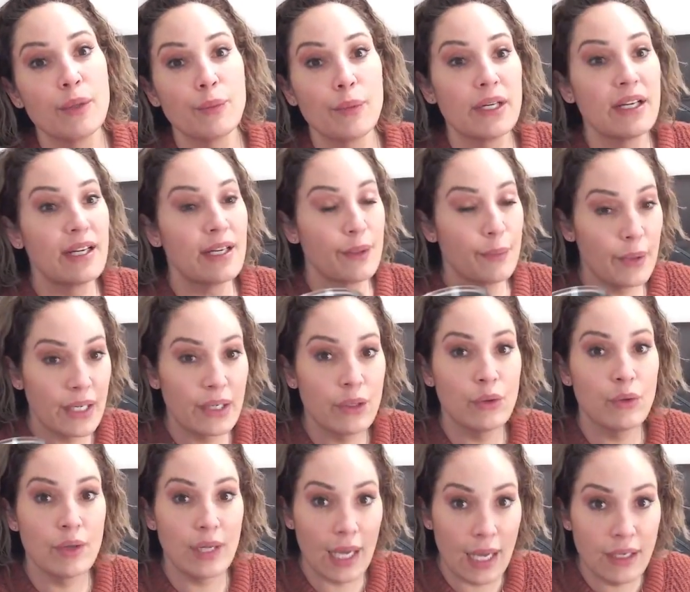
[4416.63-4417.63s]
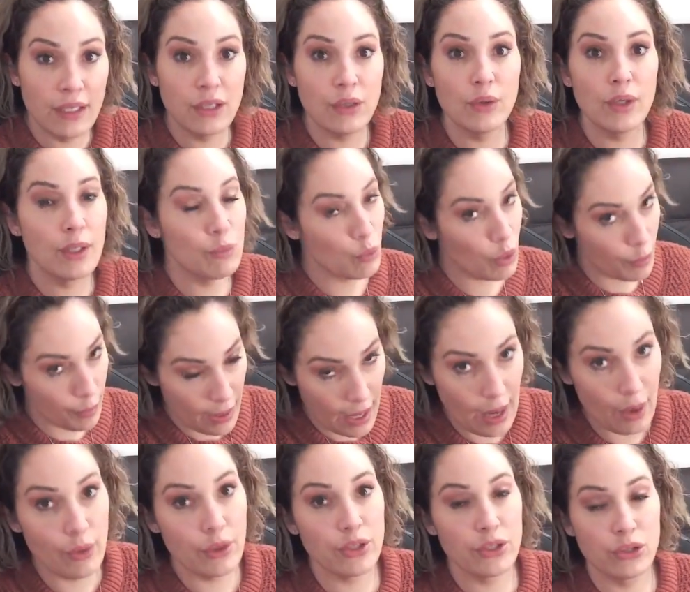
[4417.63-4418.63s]
But anybody who can do it, more
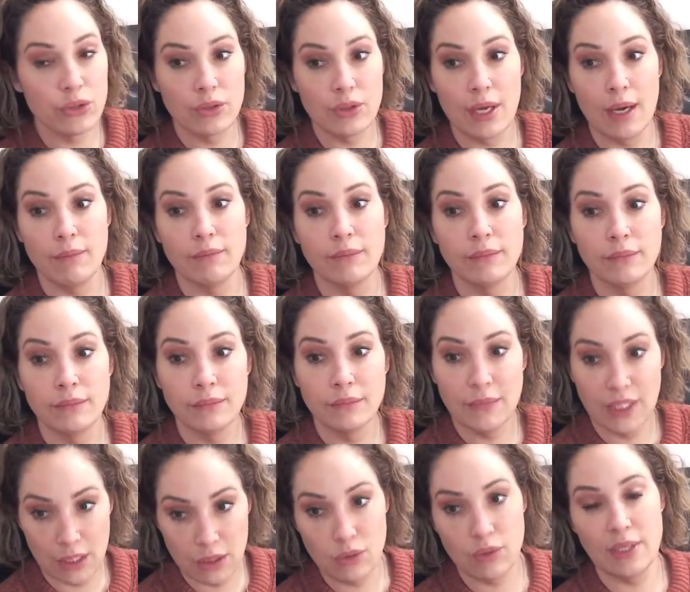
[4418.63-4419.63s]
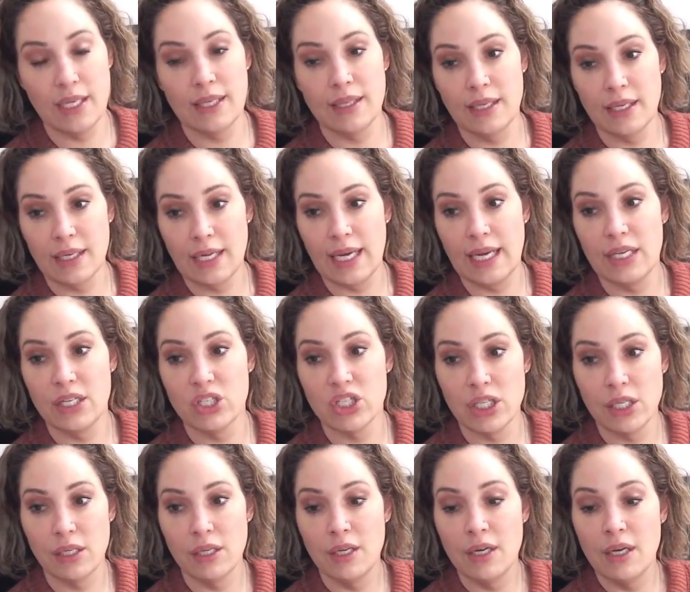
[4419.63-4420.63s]
power to them. That's what I think,
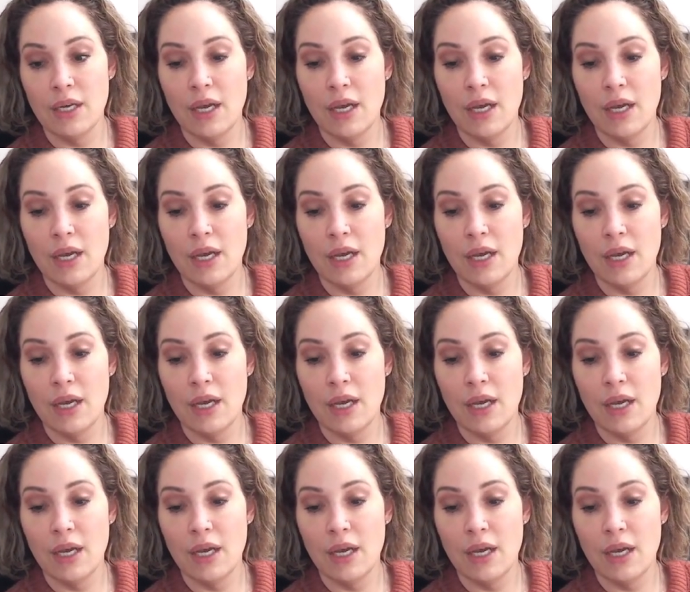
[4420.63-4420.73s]
Angie.